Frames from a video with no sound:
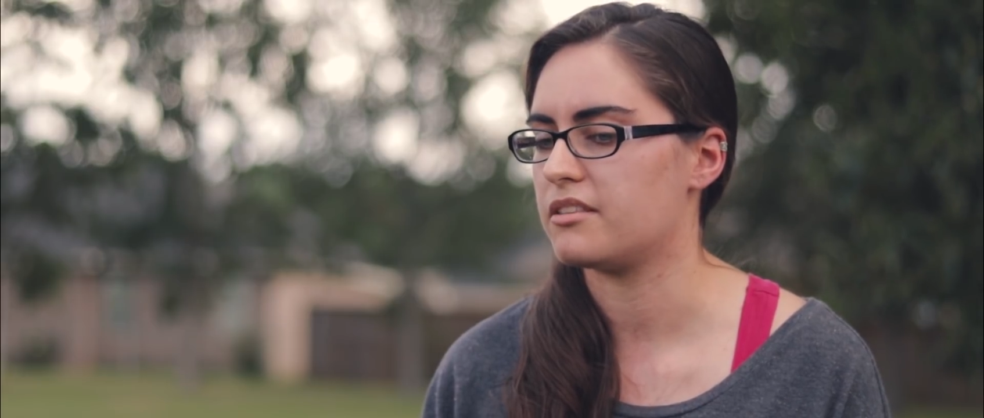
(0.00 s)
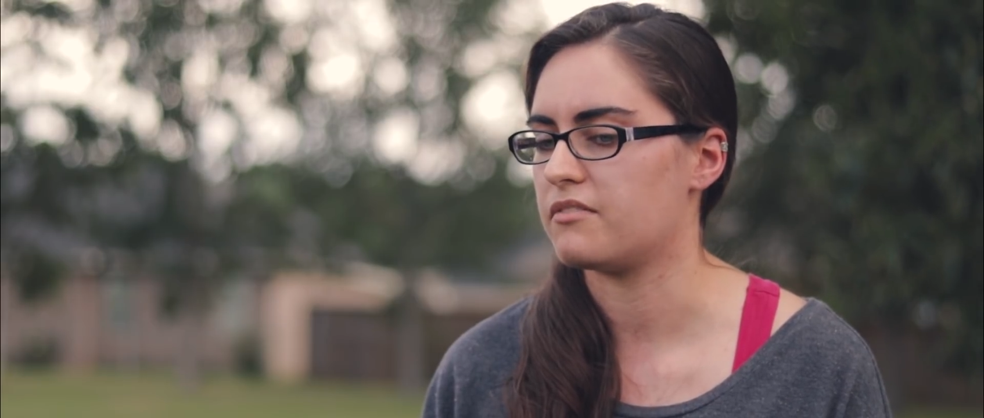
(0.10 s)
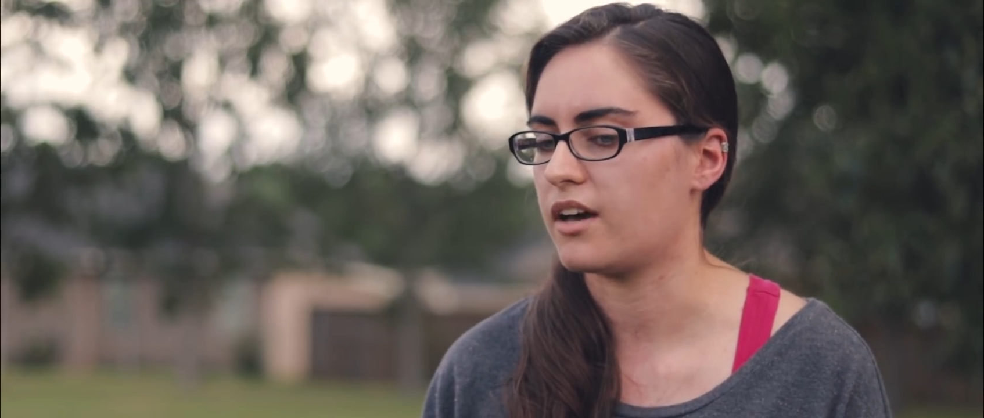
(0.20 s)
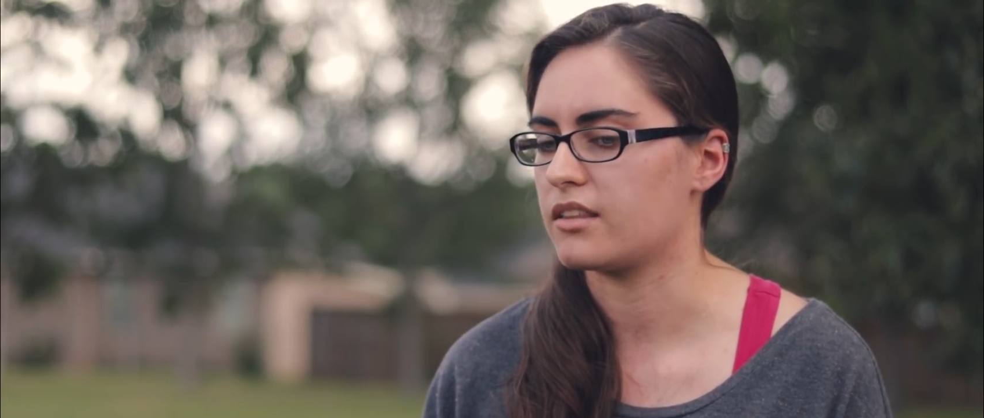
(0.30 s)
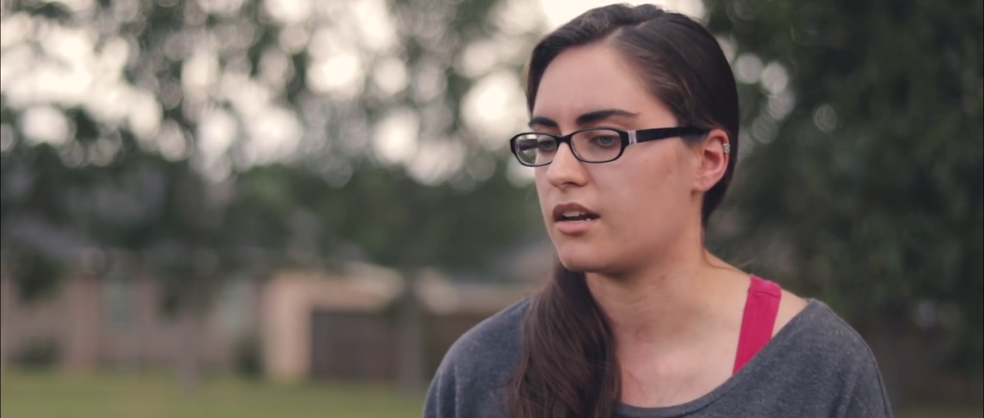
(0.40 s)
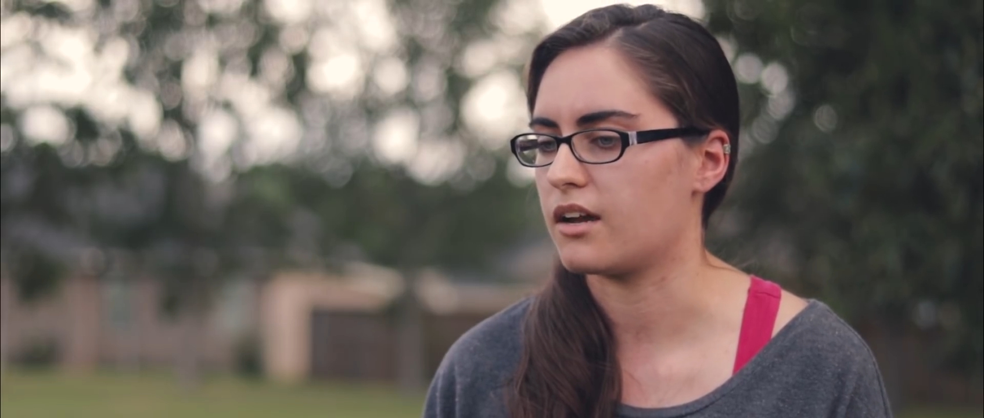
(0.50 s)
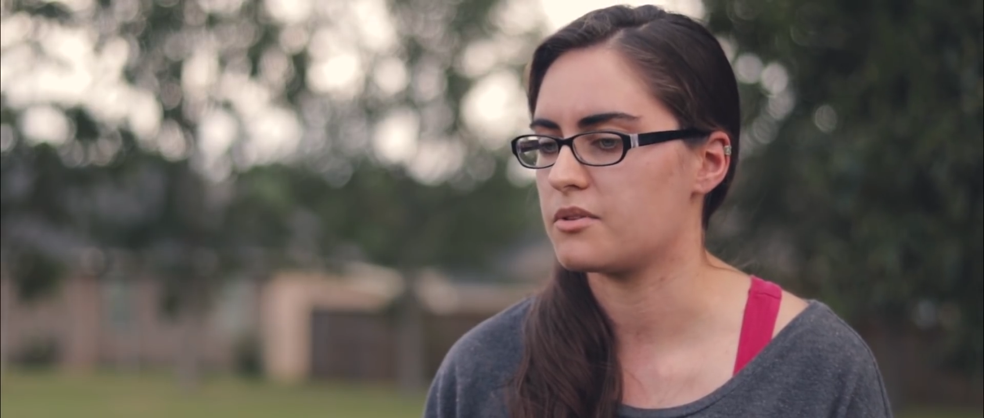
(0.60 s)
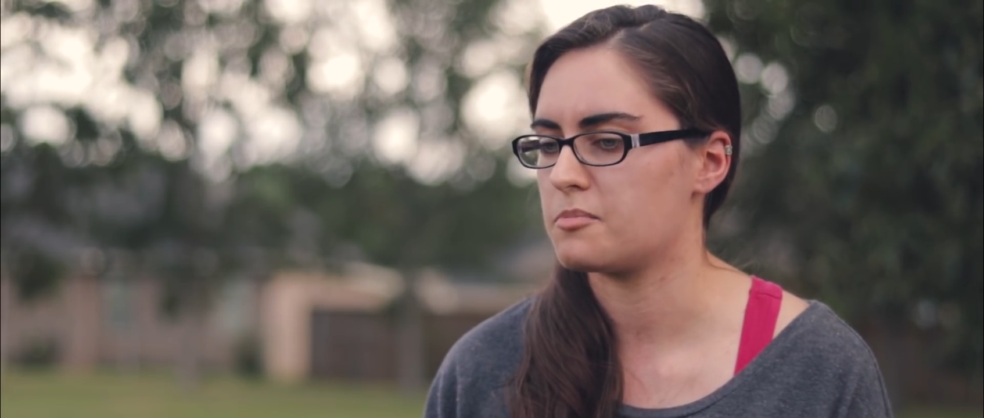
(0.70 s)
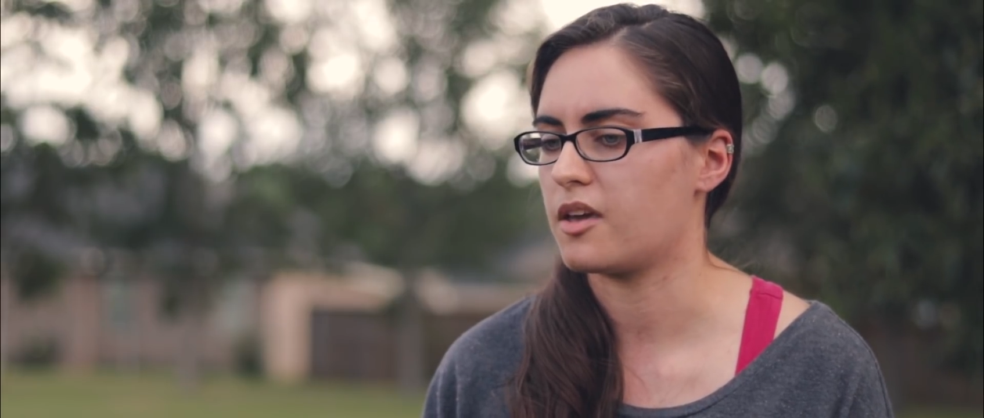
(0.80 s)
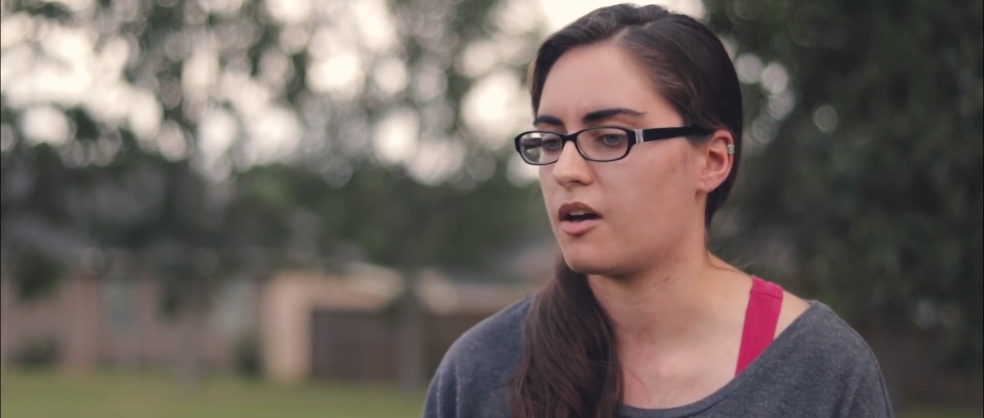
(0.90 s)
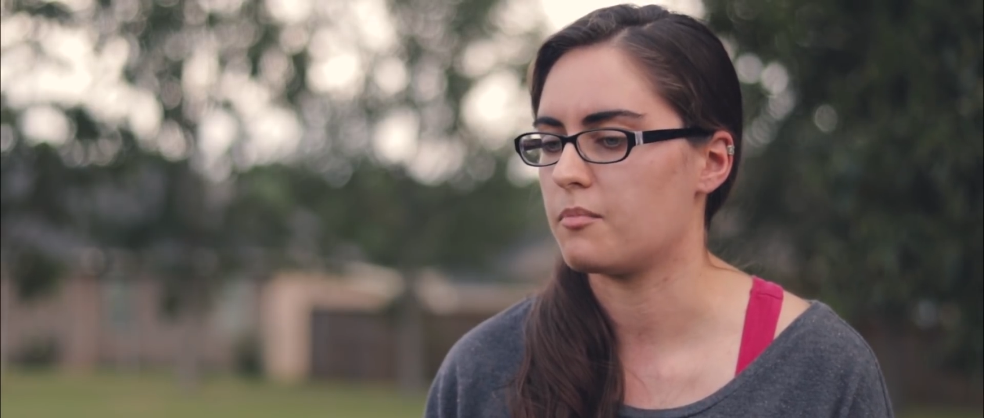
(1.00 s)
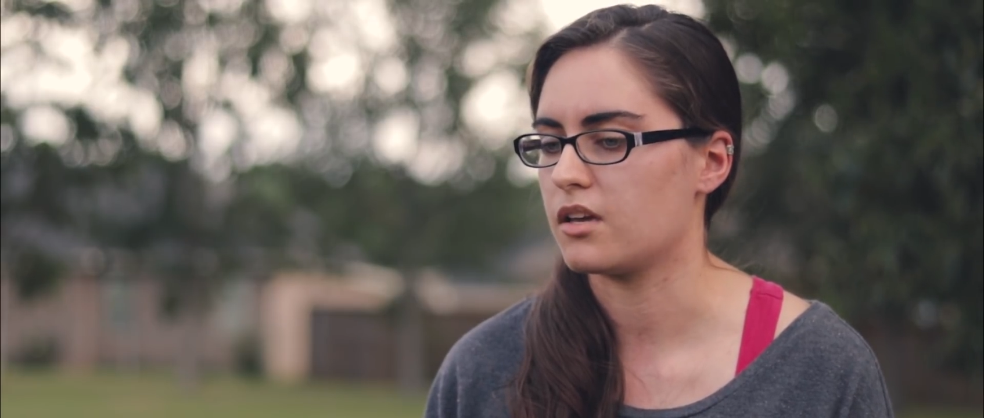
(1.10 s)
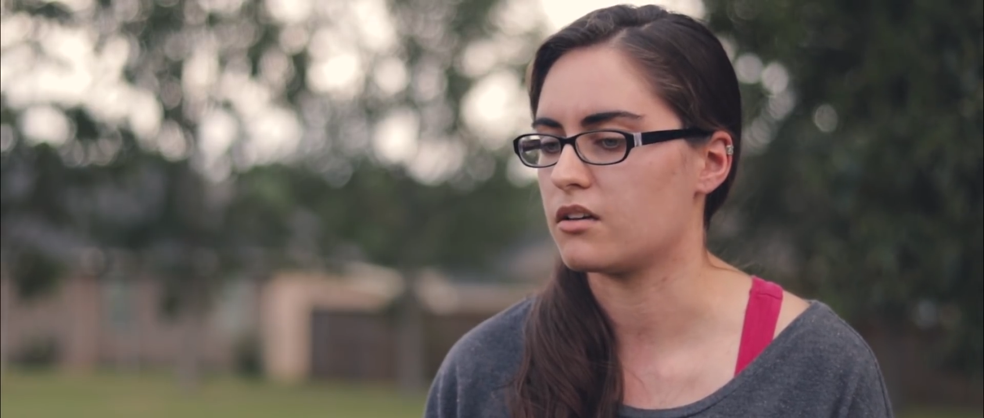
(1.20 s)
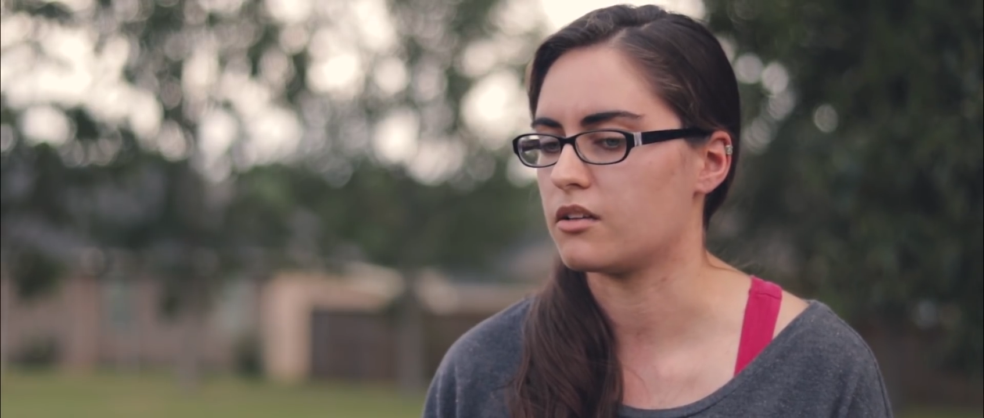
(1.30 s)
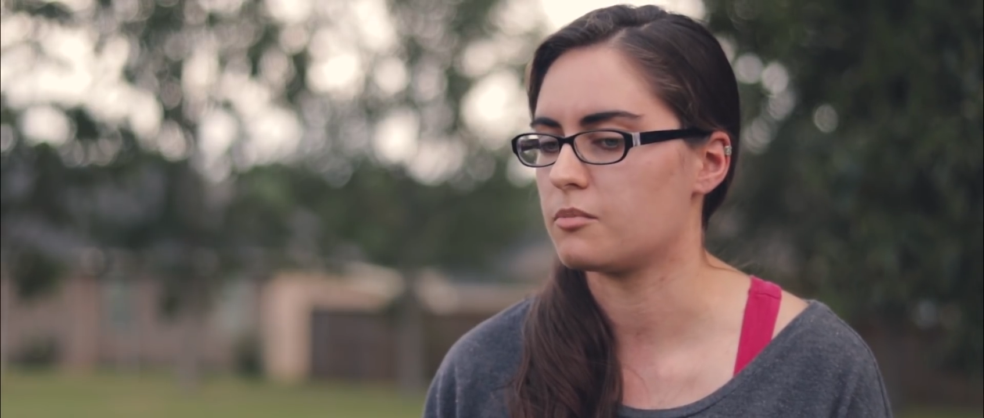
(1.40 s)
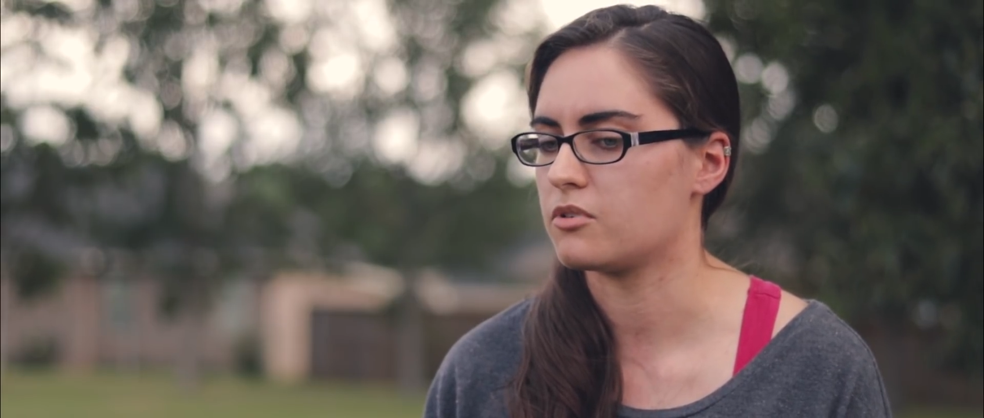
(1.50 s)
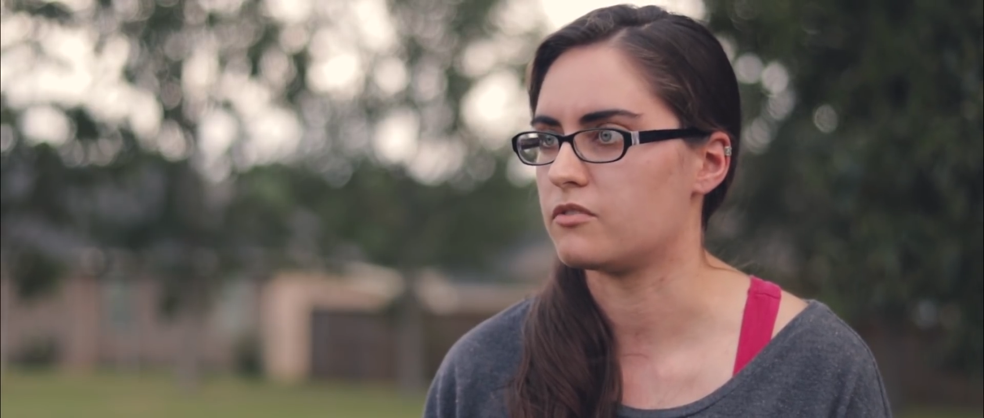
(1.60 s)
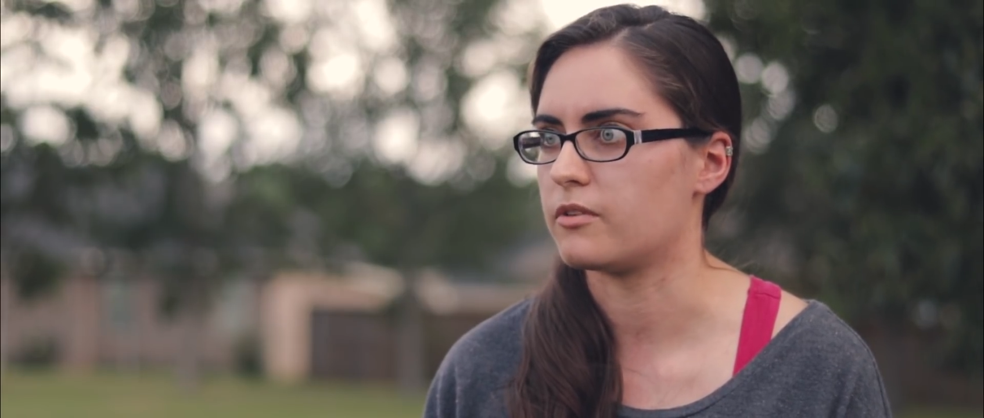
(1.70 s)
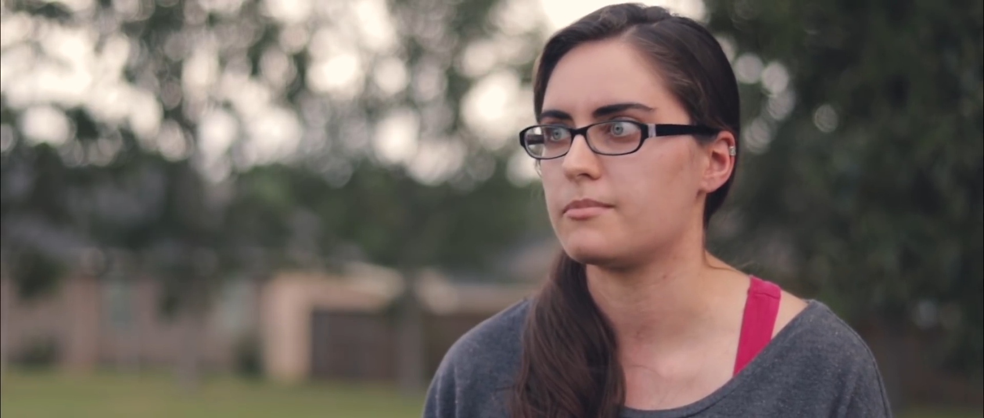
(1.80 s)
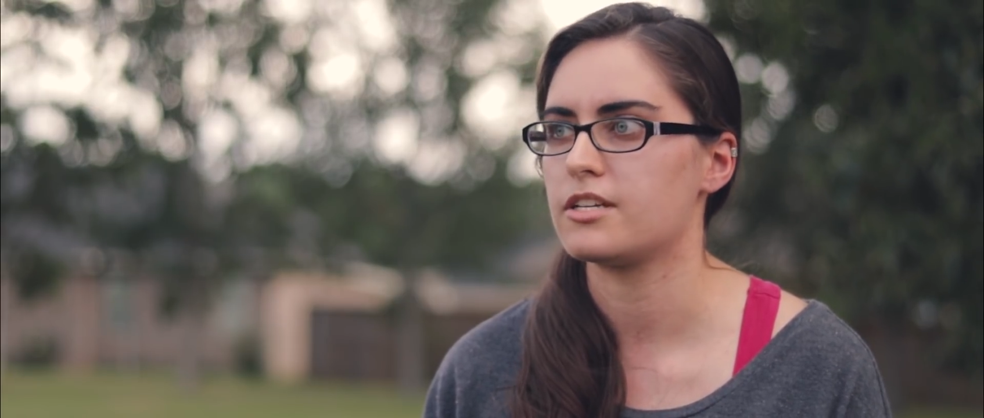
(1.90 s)
the fact that I was becoming a liberal
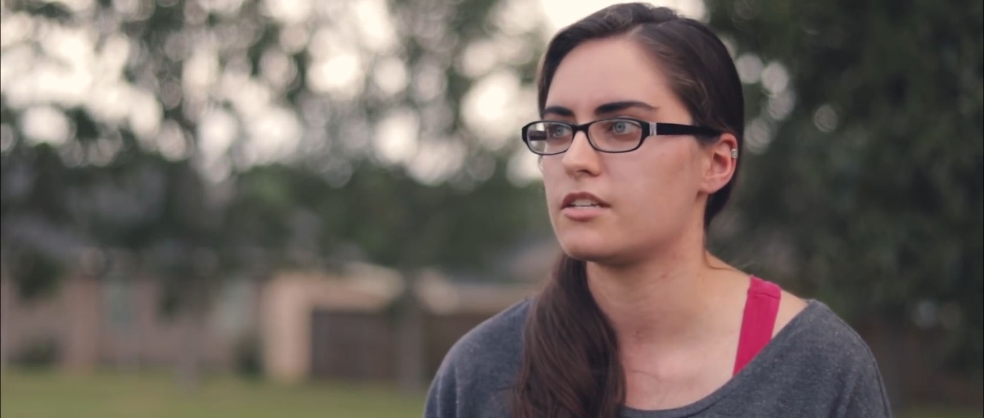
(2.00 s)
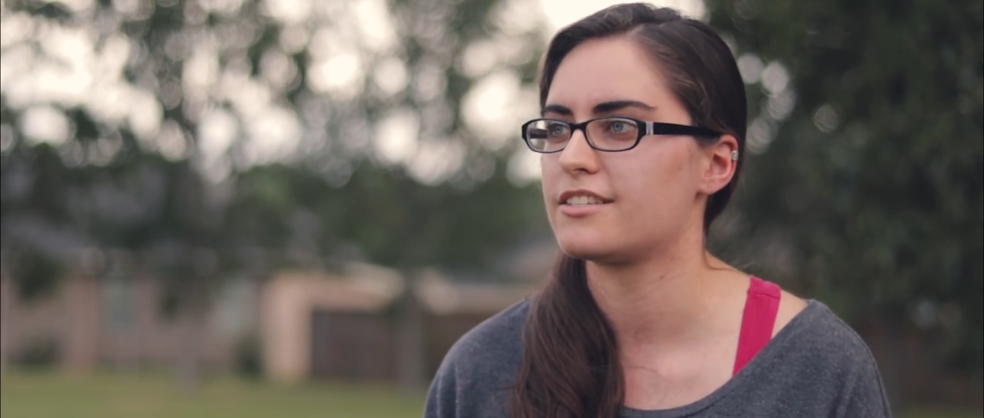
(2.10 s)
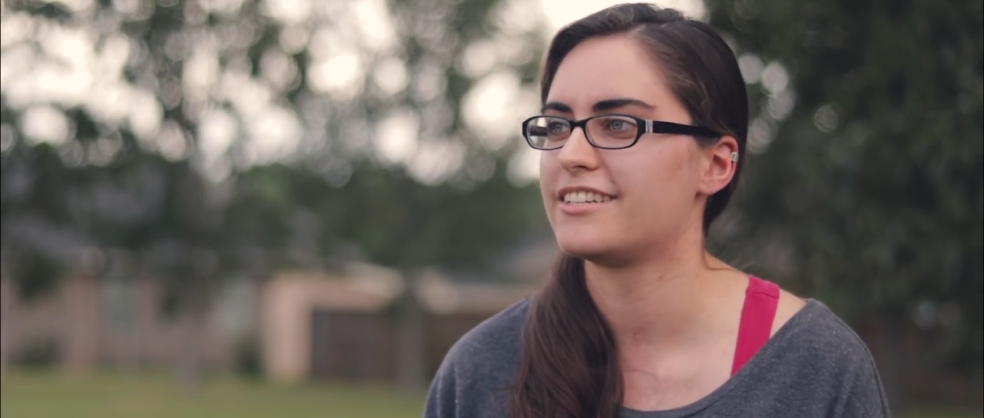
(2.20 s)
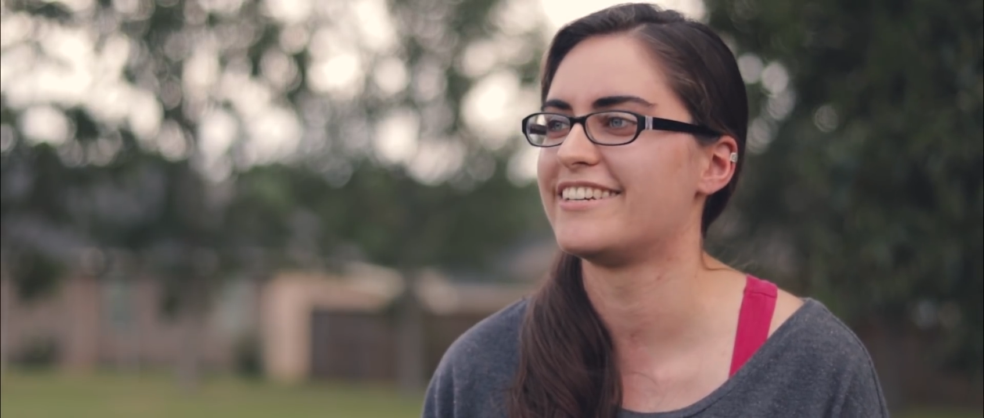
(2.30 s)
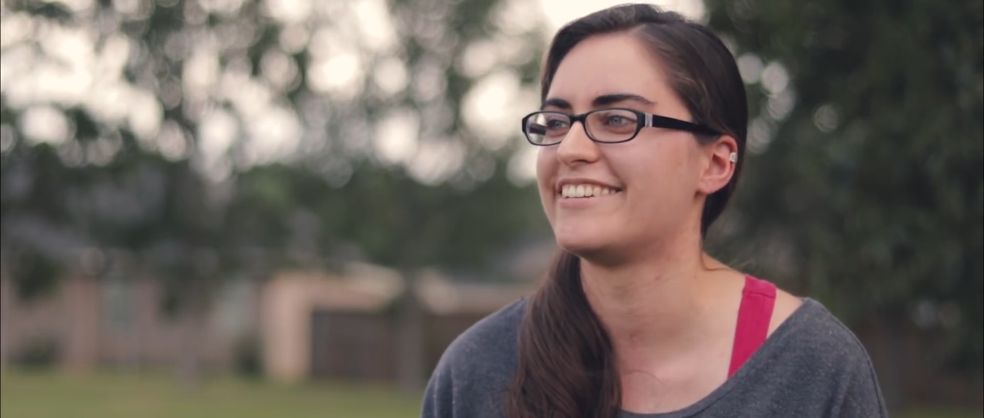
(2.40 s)
feminist.